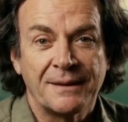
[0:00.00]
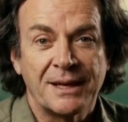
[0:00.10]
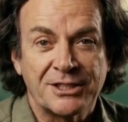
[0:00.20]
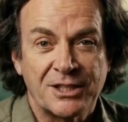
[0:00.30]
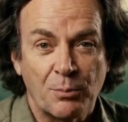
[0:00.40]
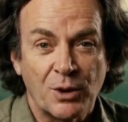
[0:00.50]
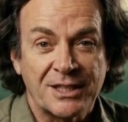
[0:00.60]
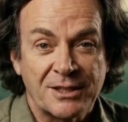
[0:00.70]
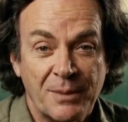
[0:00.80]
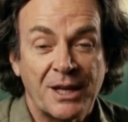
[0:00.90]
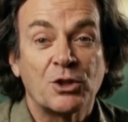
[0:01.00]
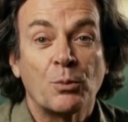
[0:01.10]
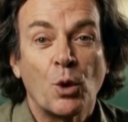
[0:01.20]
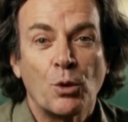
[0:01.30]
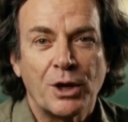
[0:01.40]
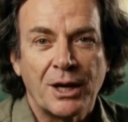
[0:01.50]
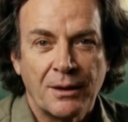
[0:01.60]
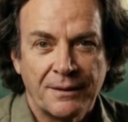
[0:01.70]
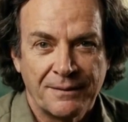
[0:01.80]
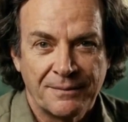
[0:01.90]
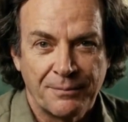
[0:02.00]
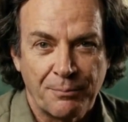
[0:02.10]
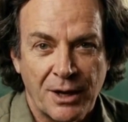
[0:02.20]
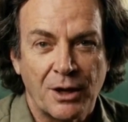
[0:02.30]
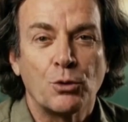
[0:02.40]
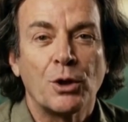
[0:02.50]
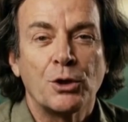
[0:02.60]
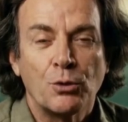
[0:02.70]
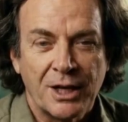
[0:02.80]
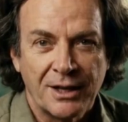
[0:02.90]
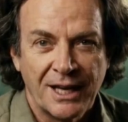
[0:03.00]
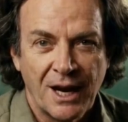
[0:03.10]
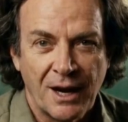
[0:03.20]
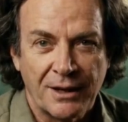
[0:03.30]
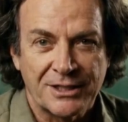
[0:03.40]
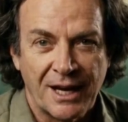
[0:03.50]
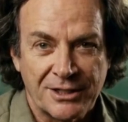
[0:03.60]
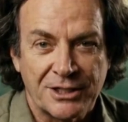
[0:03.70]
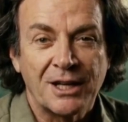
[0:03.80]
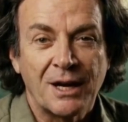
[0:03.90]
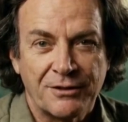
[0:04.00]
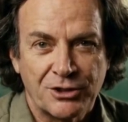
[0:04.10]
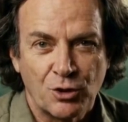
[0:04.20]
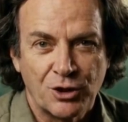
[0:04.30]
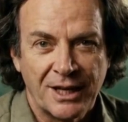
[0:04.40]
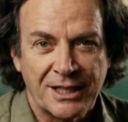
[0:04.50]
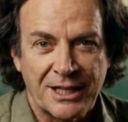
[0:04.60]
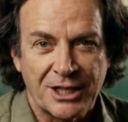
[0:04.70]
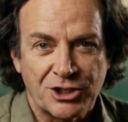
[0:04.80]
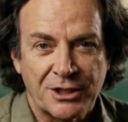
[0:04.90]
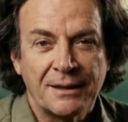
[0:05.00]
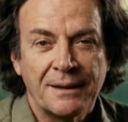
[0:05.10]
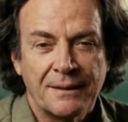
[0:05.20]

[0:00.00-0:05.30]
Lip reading: In some ways, it makes you more real. Because what you really are is not stuff, it's organization.